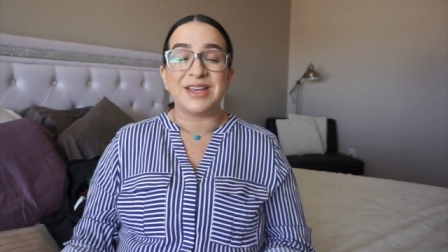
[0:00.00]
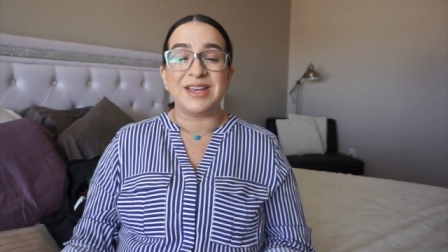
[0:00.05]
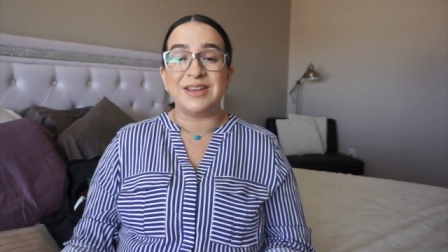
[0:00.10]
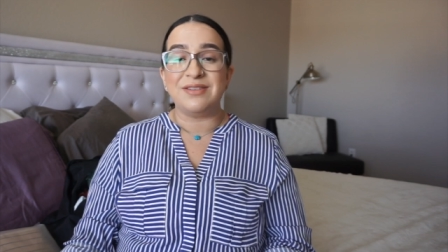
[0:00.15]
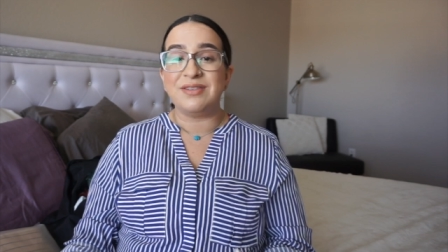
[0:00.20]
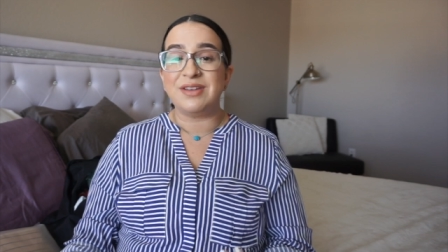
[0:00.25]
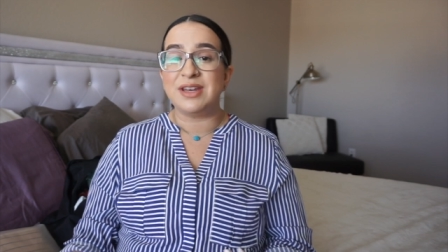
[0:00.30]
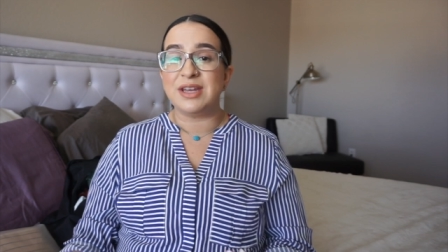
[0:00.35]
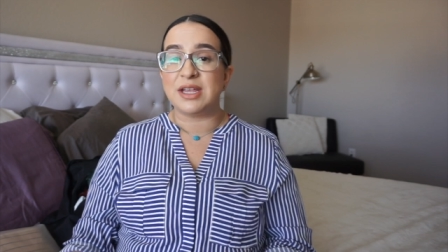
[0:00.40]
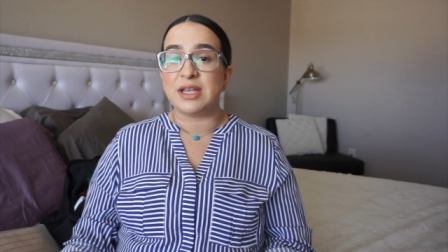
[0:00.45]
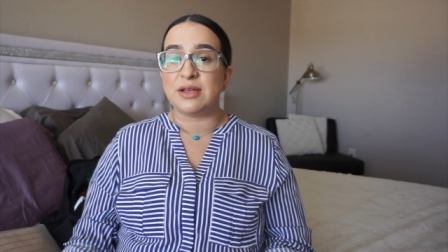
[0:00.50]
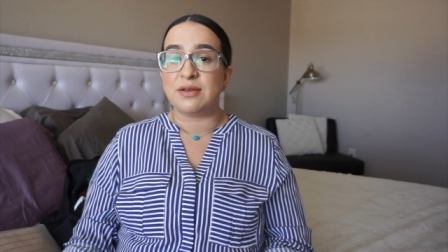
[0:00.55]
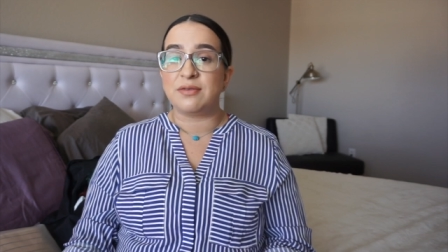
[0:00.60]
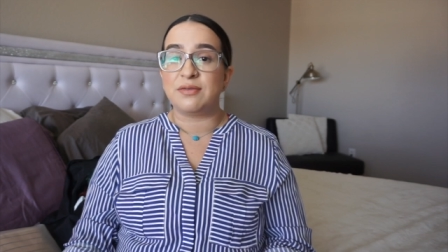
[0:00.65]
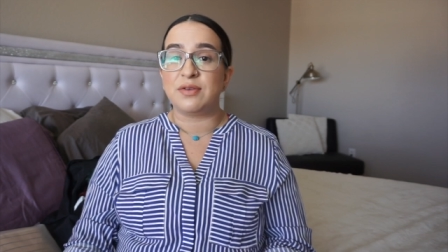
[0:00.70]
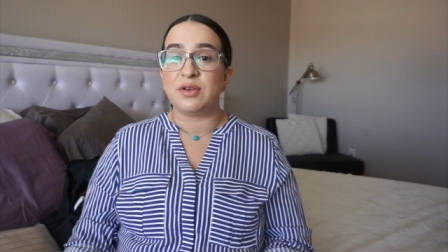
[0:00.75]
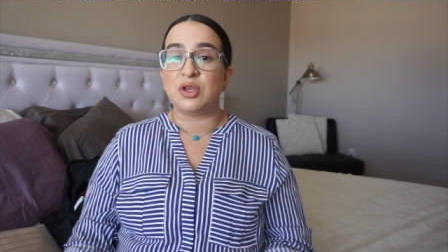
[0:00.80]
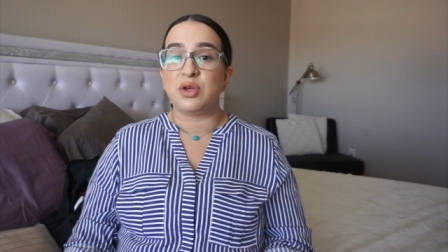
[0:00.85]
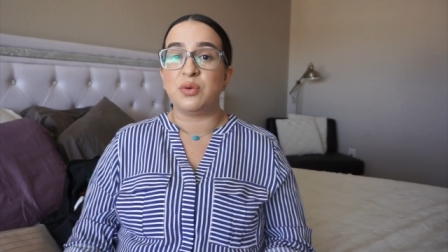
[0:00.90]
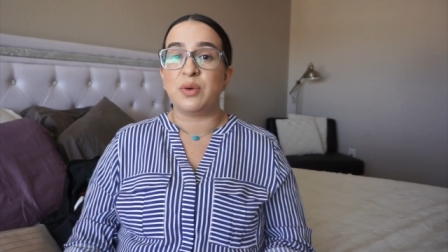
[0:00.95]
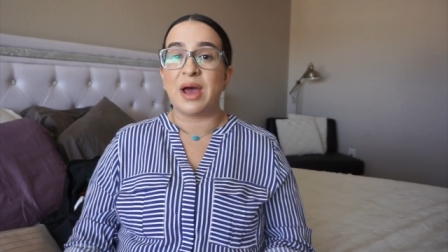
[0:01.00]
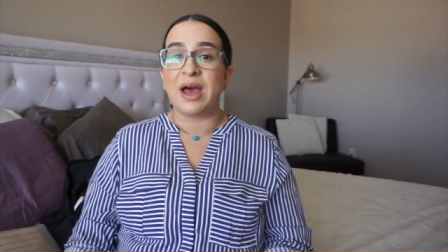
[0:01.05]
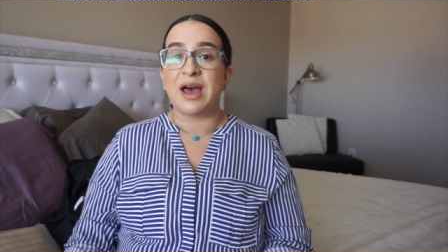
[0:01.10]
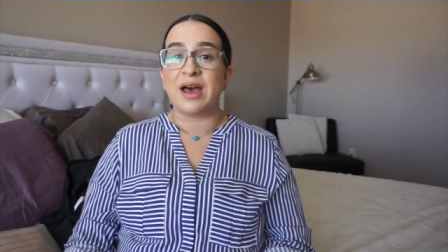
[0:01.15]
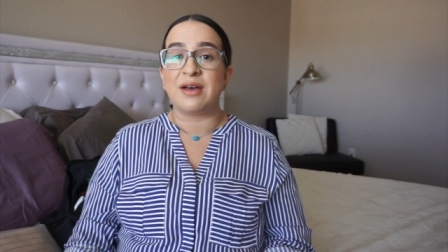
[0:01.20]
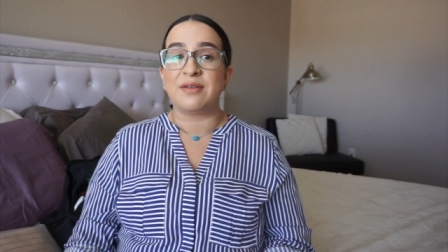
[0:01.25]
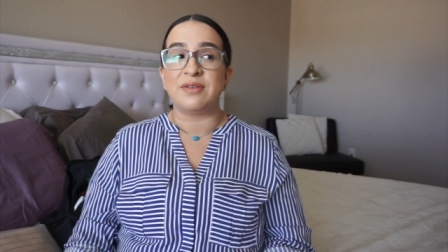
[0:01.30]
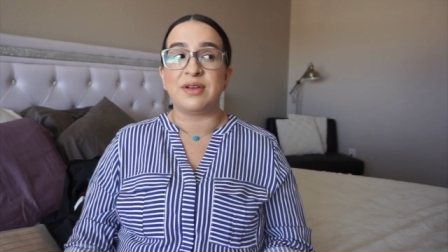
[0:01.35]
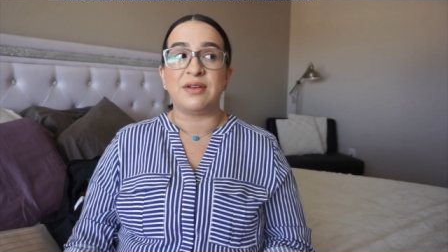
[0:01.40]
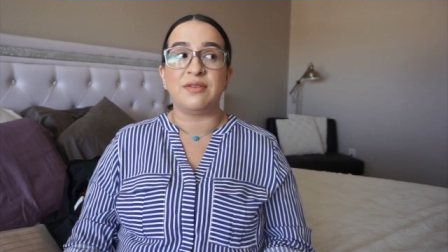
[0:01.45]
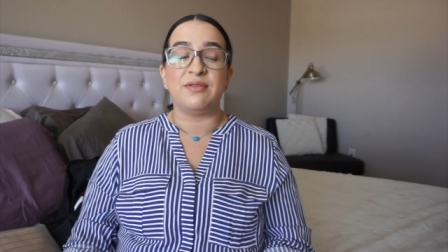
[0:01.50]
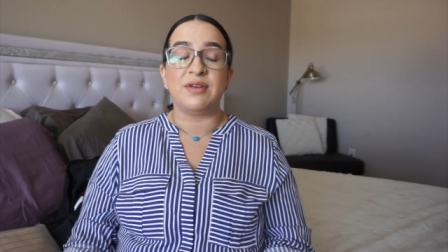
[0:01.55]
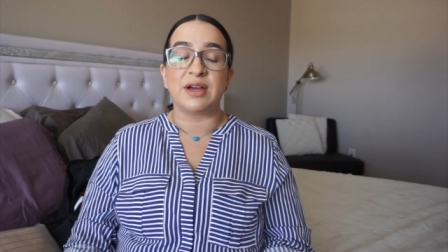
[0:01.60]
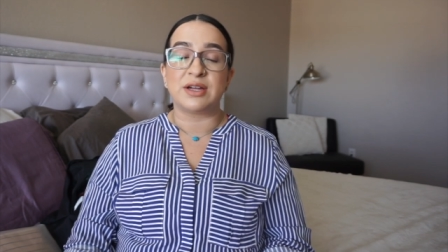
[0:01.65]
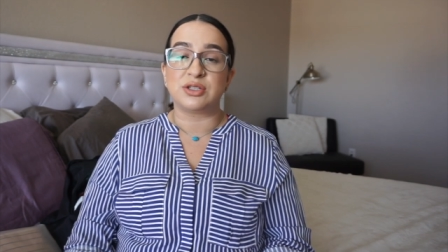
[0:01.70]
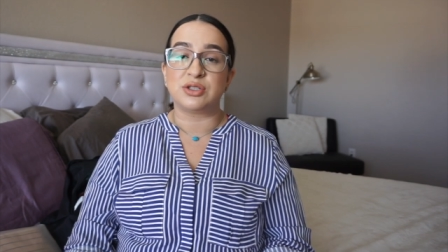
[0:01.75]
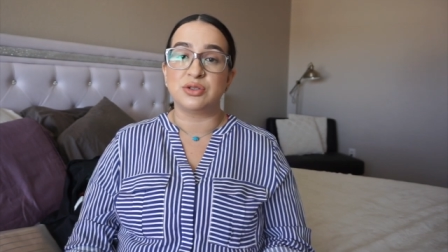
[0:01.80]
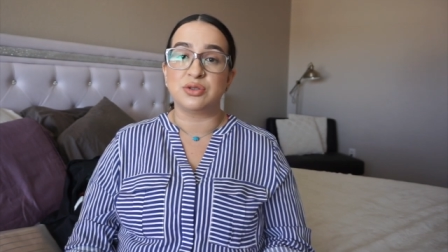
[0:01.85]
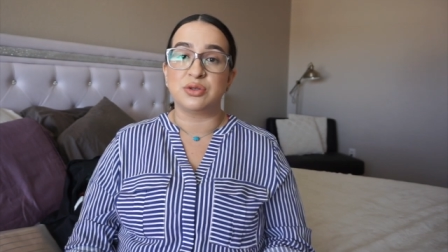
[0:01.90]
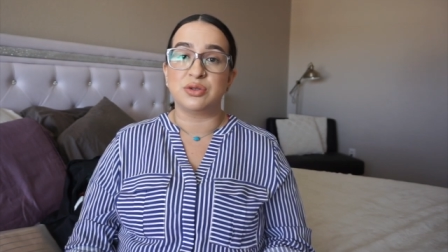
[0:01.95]
Even if you have a
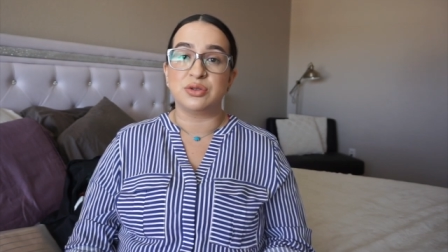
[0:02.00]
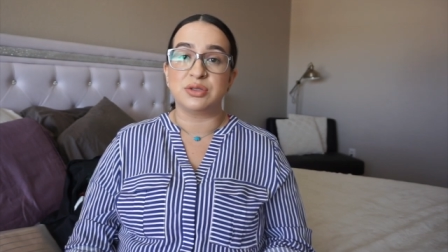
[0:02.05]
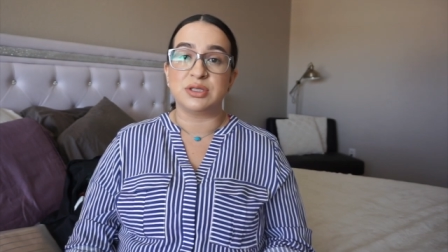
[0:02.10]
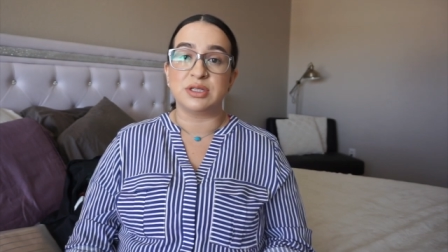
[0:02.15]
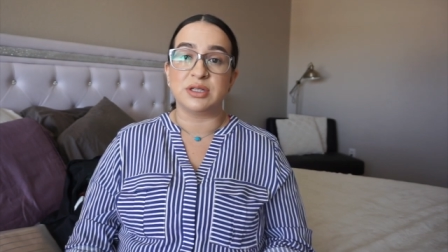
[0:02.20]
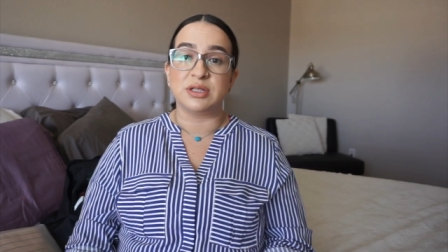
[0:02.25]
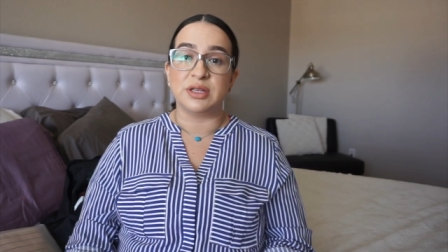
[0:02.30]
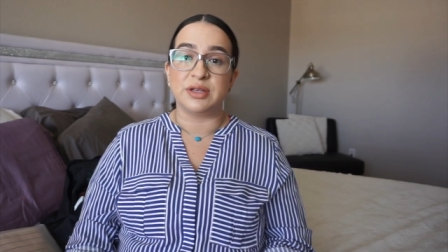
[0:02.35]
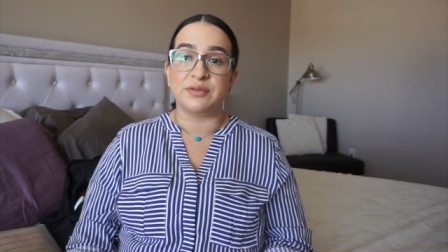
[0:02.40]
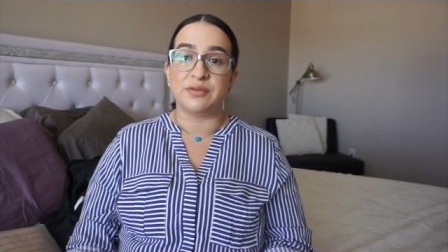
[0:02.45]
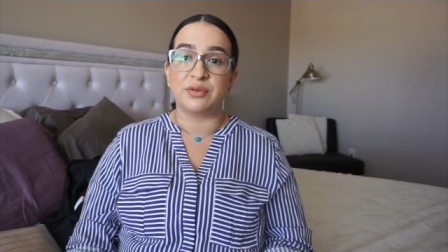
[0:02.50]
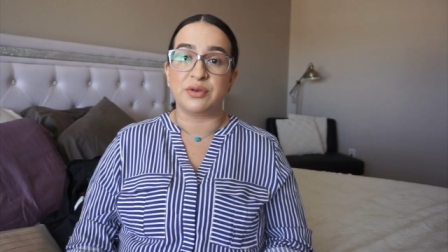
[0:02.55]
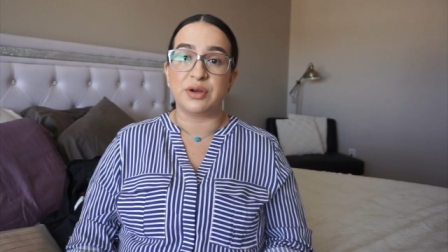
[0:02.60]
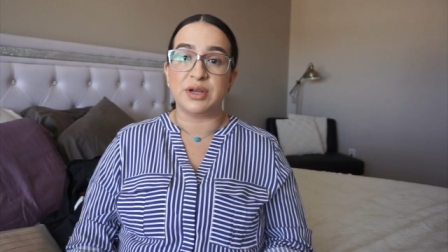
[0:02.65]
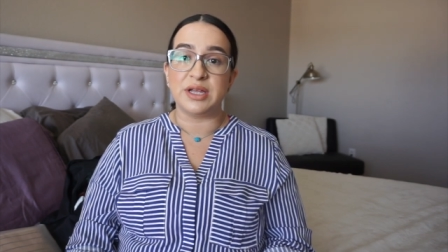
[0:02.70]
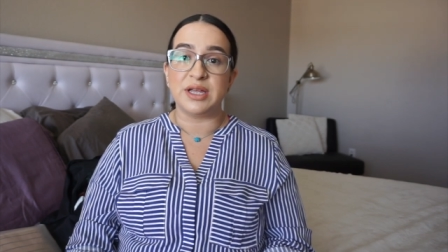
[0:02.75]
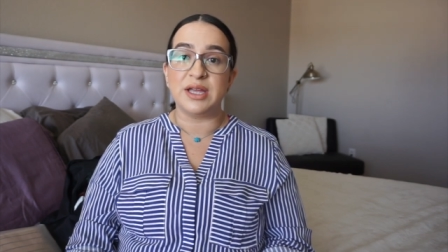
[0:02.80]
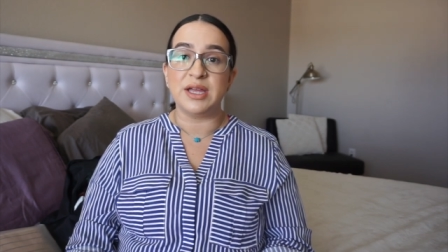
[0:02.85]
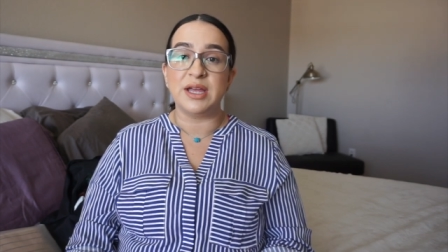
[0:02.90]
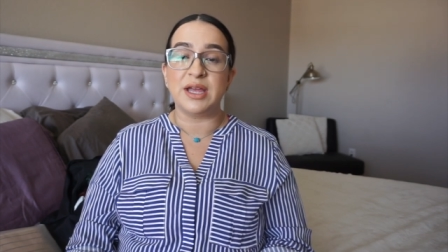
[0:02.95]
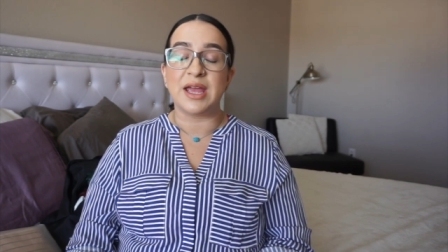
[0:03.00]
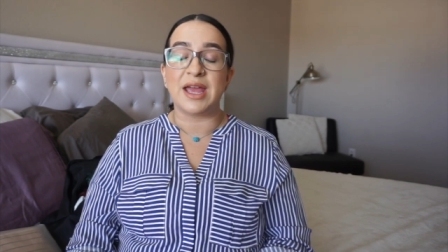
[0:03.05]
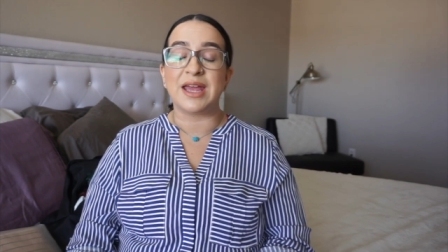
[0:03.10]
vaginal delivery